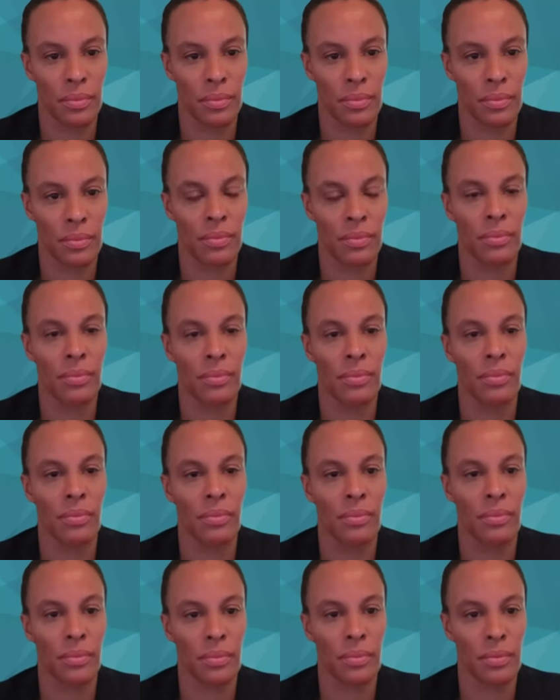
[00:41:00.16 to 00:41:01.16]

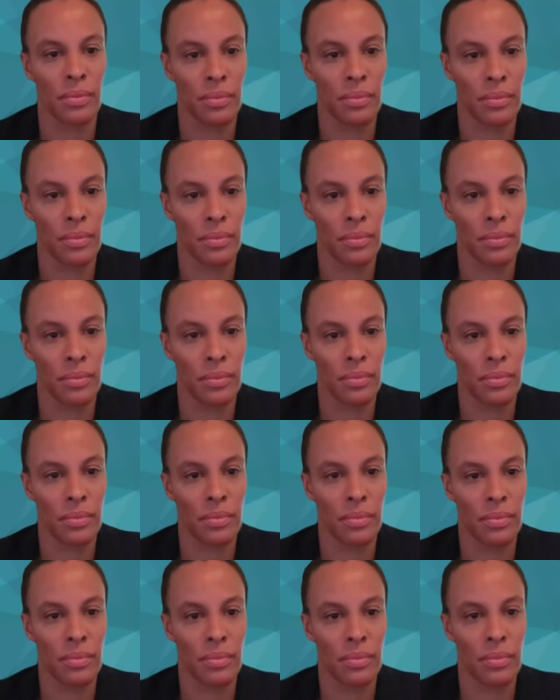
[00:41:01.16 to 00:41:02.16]

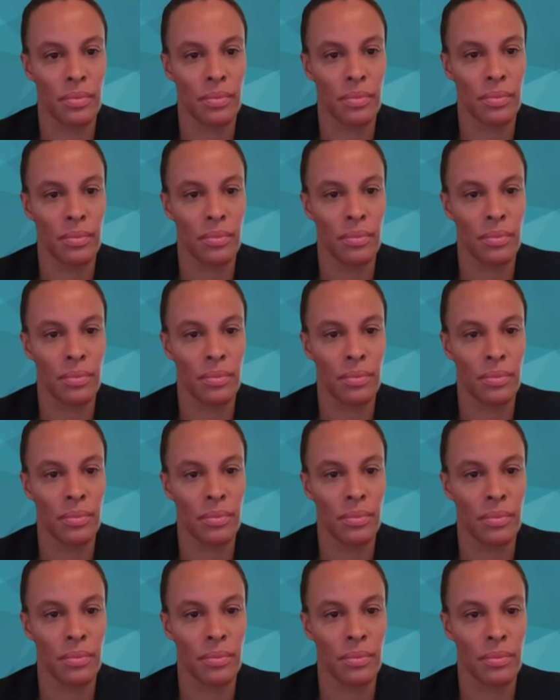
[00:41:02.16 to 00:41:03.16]

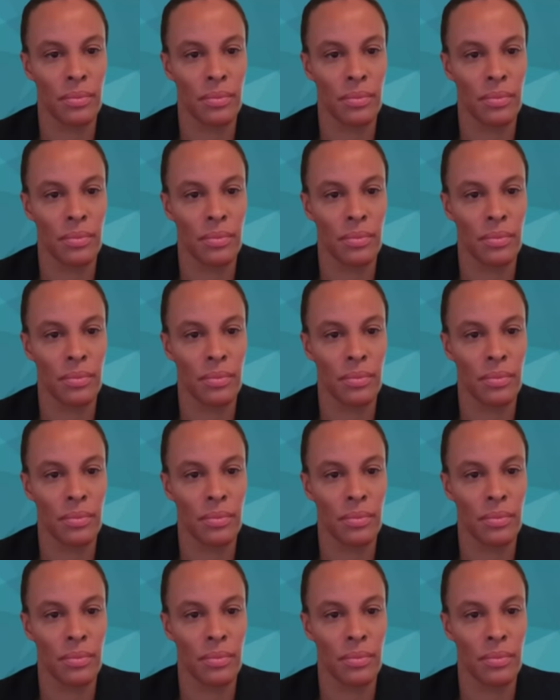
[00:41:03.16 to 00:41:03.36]
[no speech]